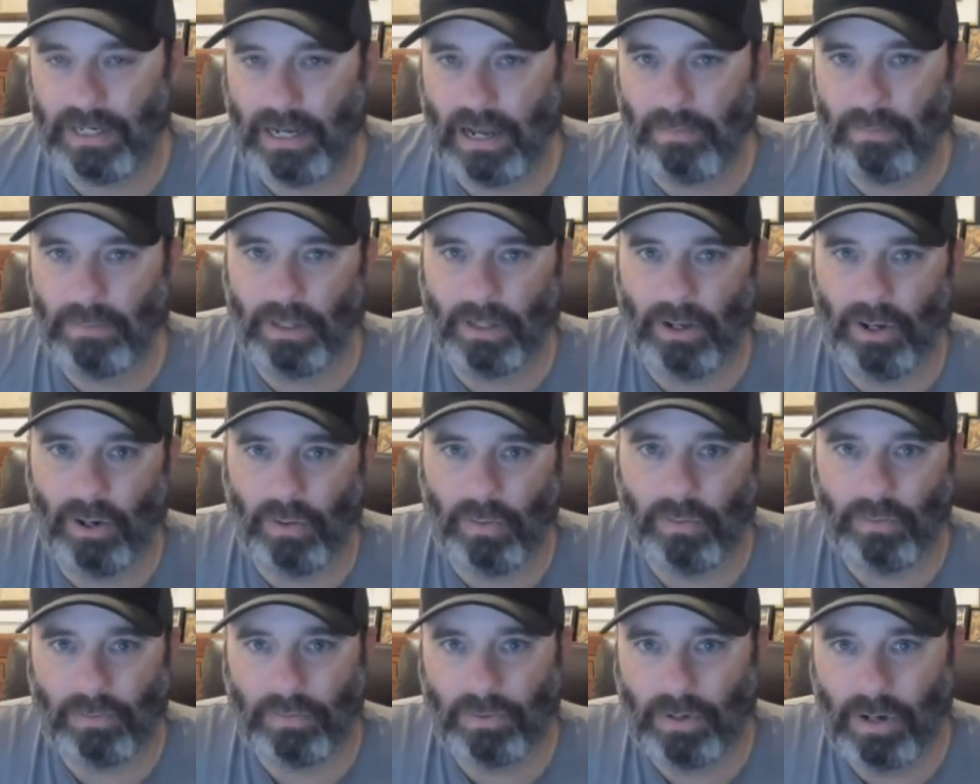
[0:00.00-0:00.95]
down below.
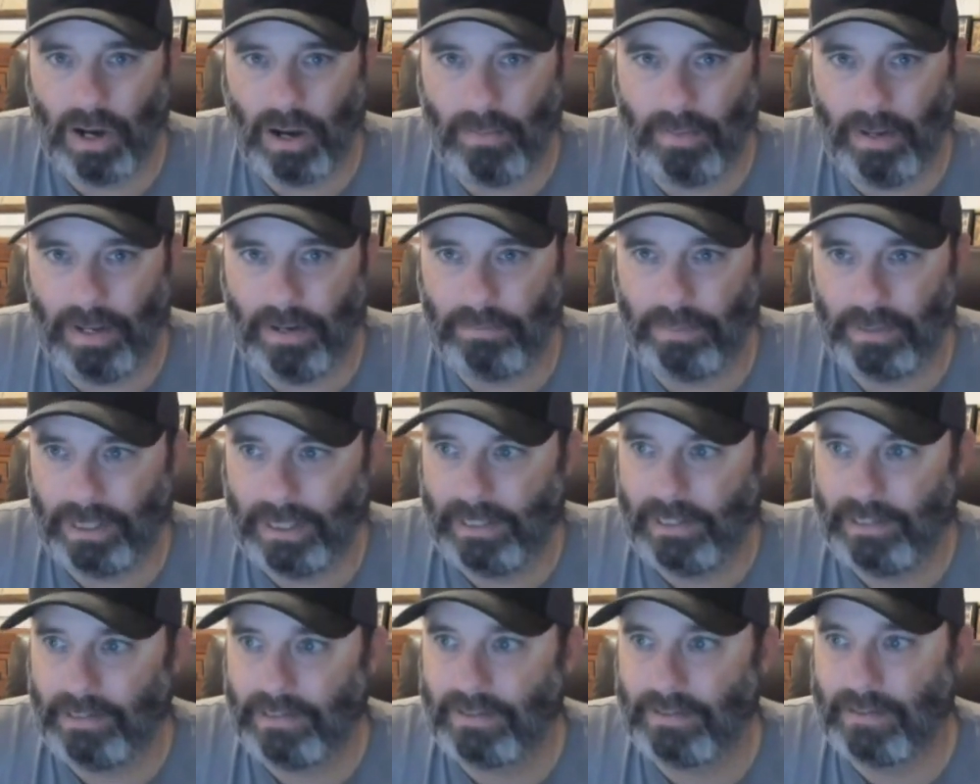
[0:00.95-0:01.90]
Comment,
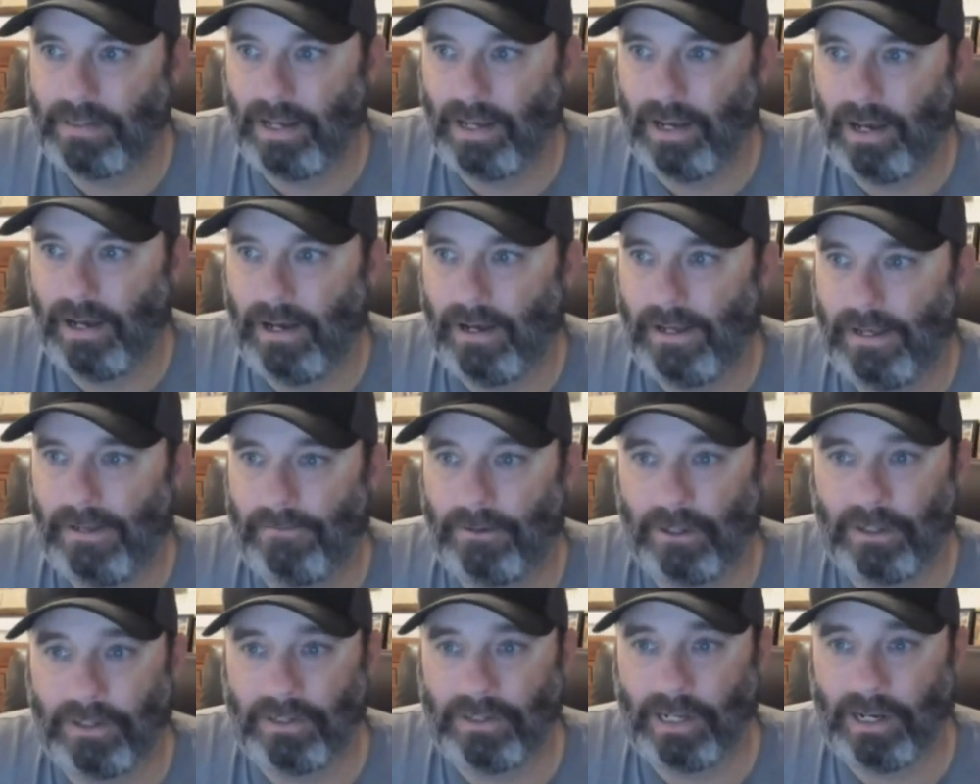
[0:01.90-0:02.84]
please. If
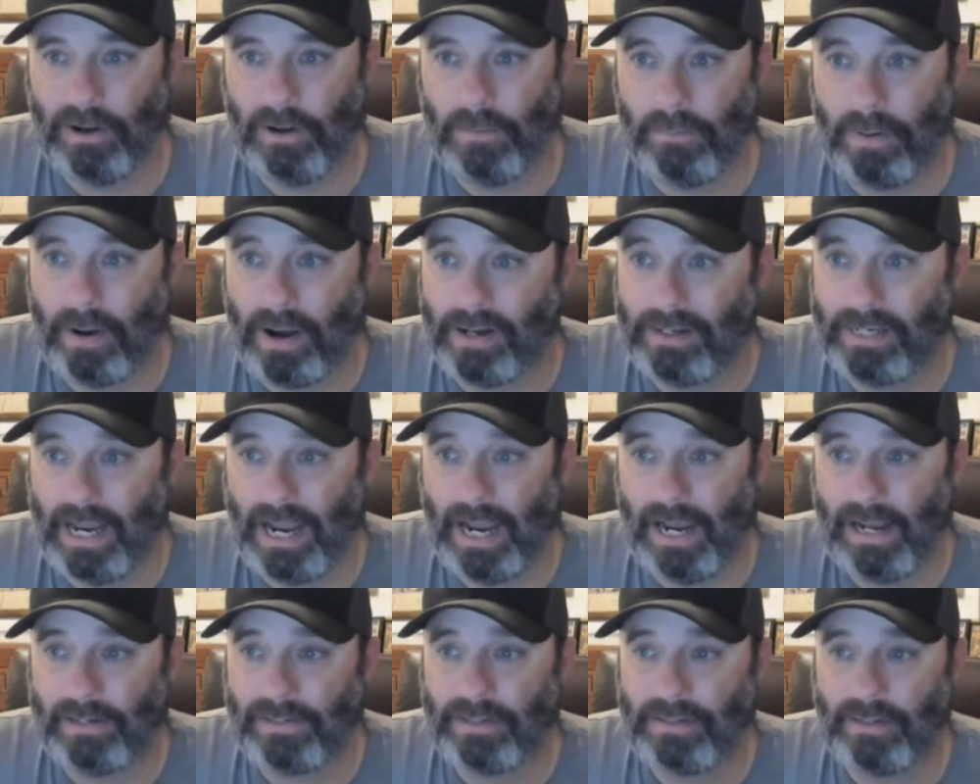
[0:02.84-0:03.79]
you're listening on
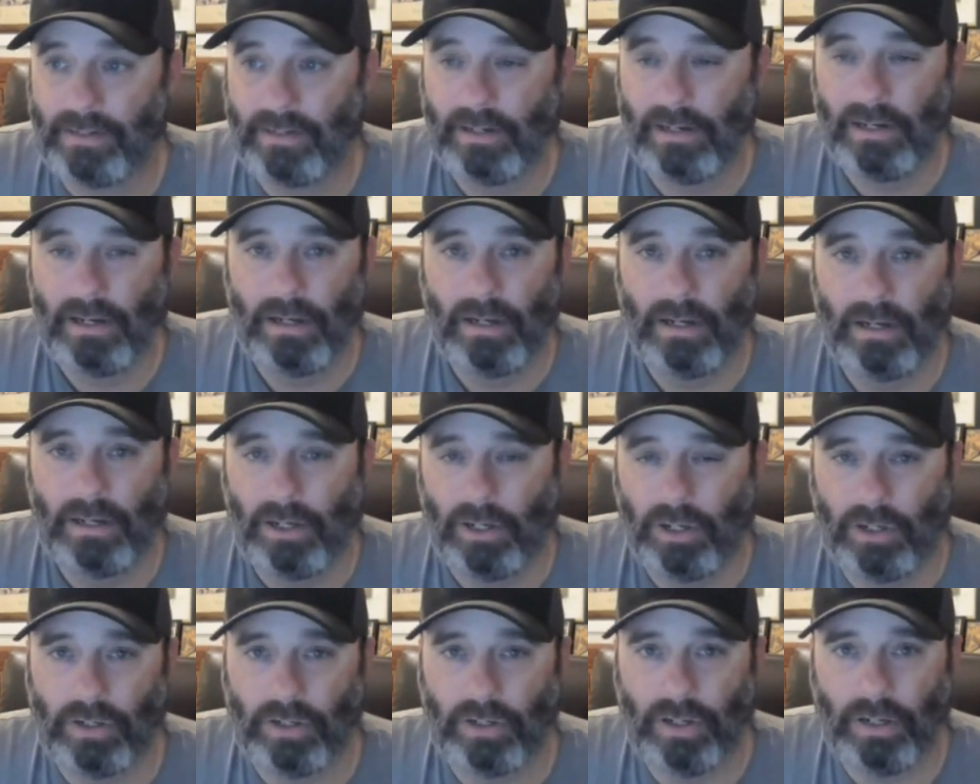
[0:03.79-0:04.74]
podcast, you
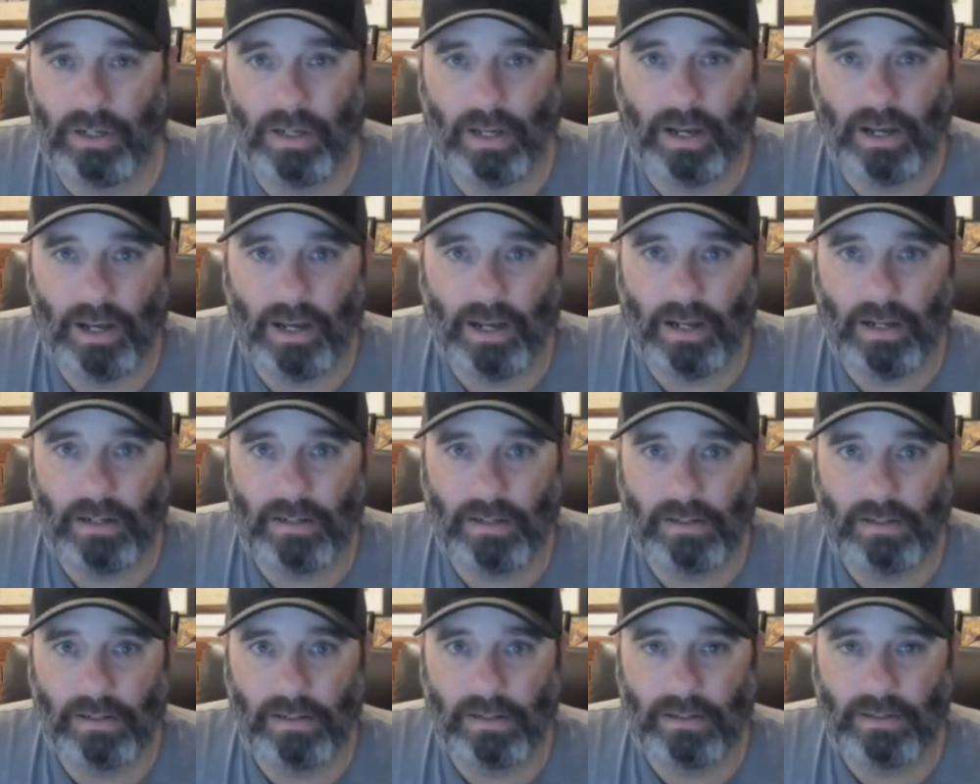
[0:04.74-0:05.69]
can
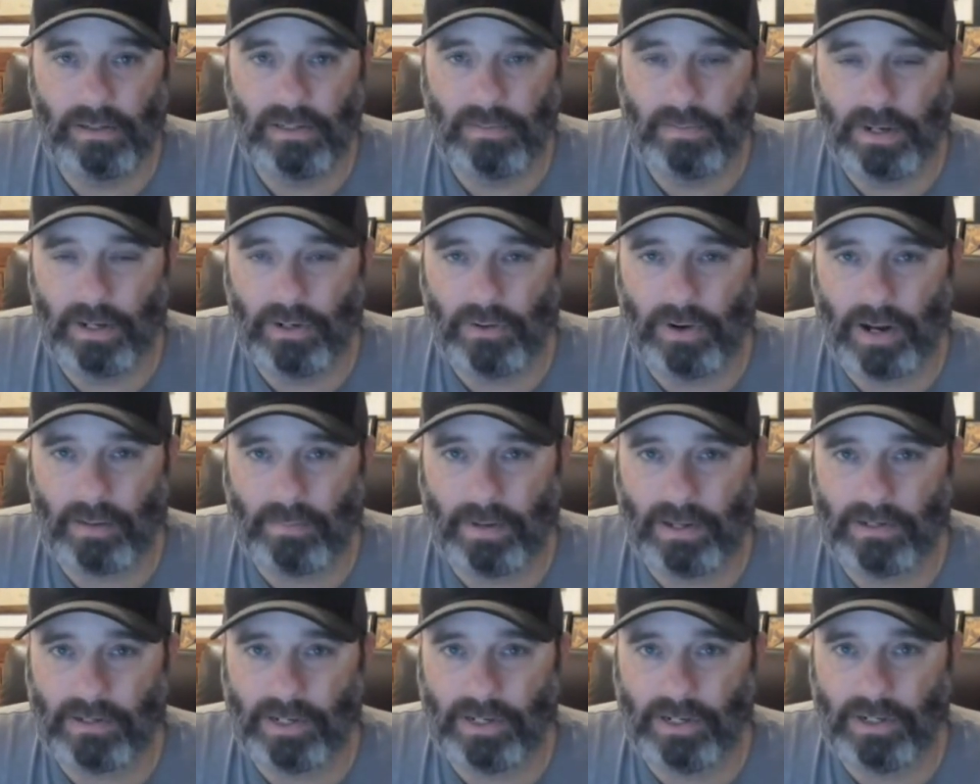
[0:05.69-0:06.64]
send me a direct
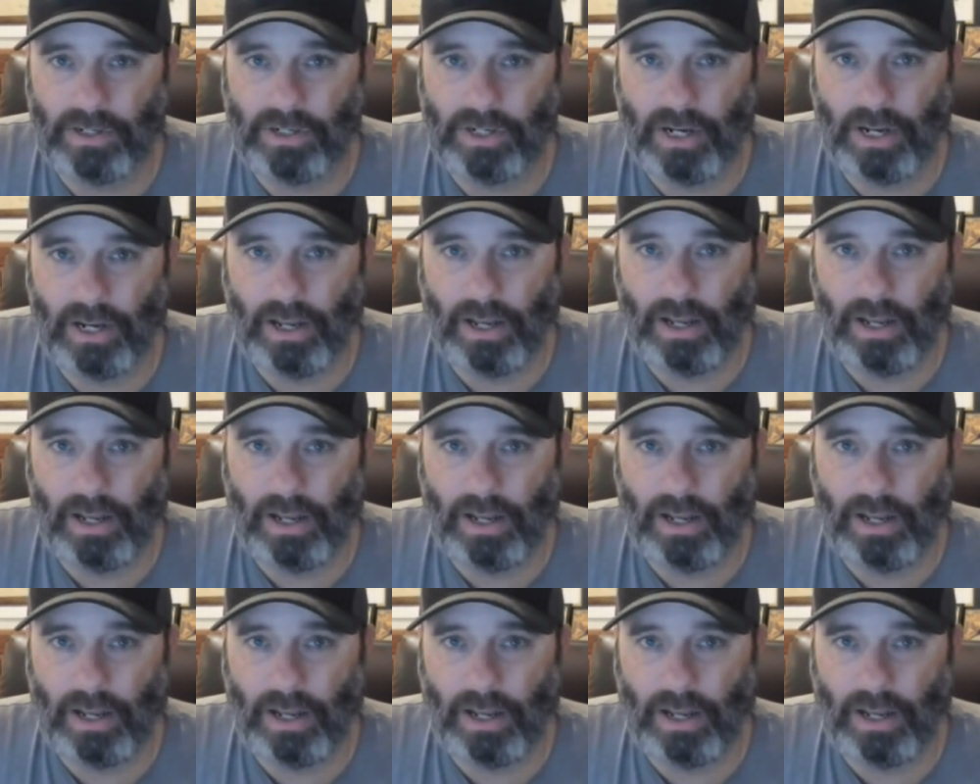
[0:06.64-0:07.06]
message.